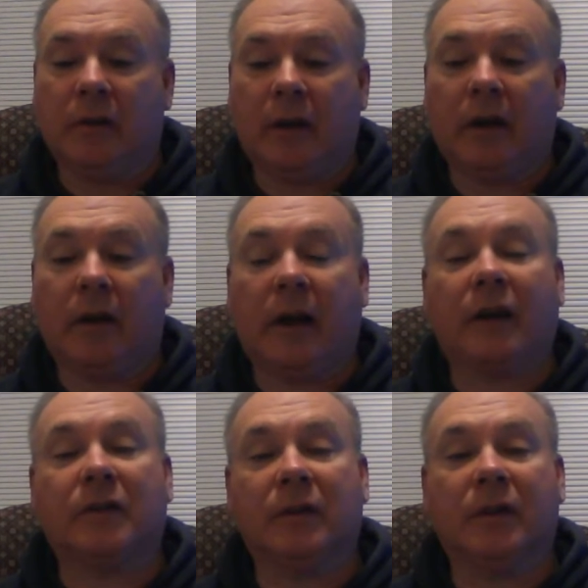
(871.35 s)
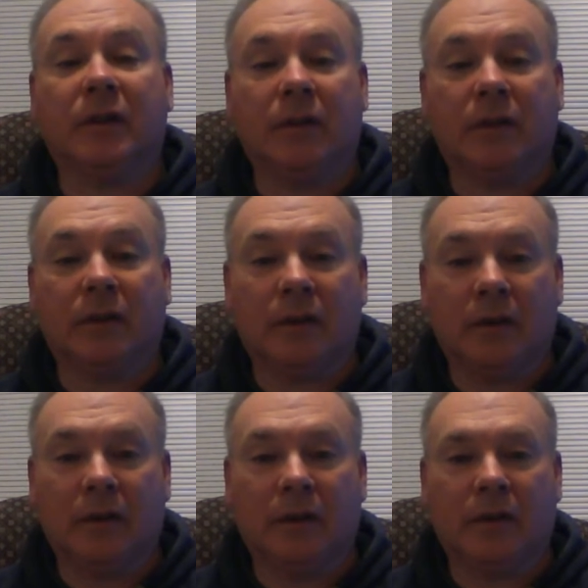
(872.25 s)
Actually,
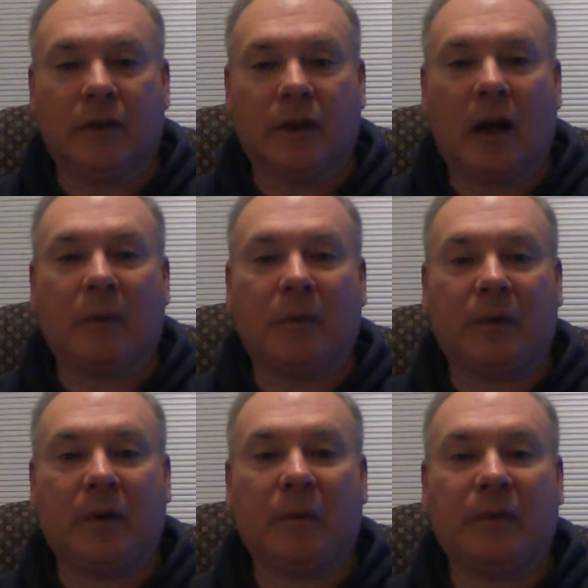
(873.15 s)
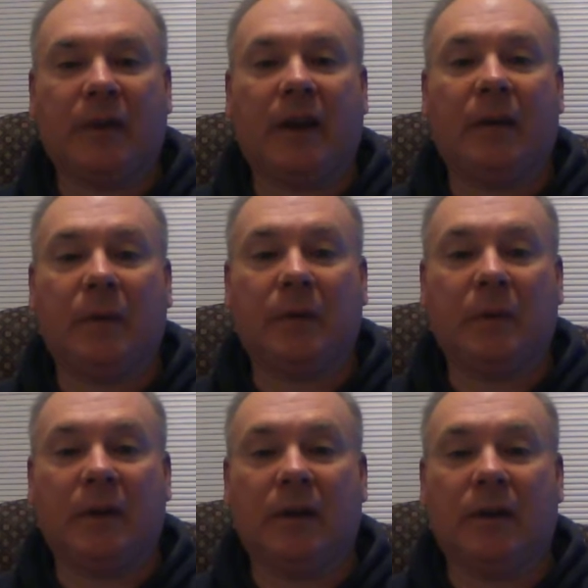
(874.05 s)
is a common term for that once
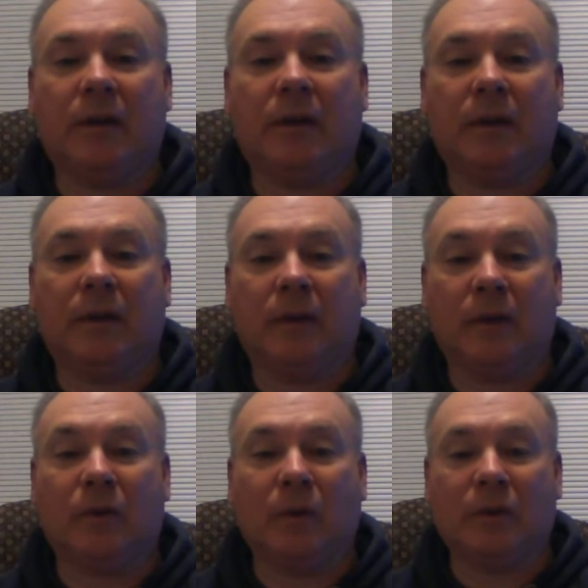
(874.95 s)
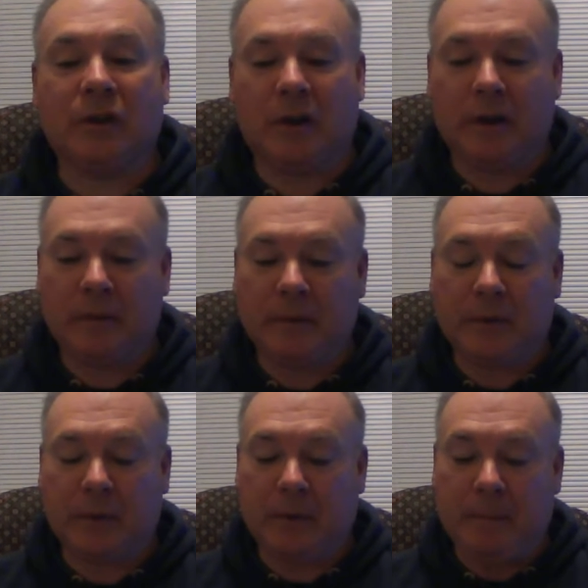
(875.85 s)
we get into the control charting.
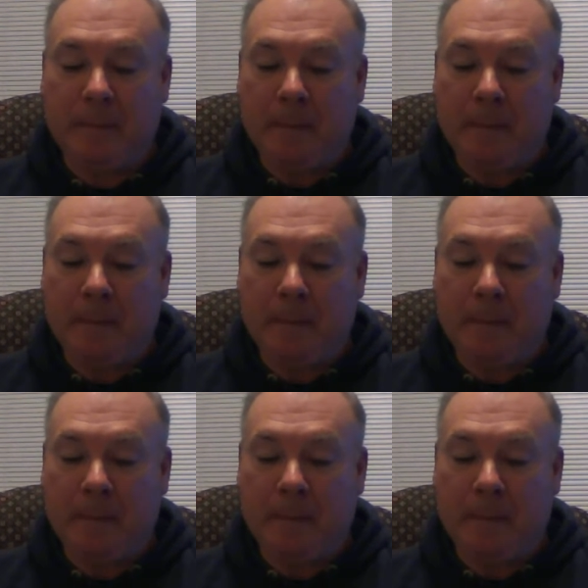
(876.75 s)
So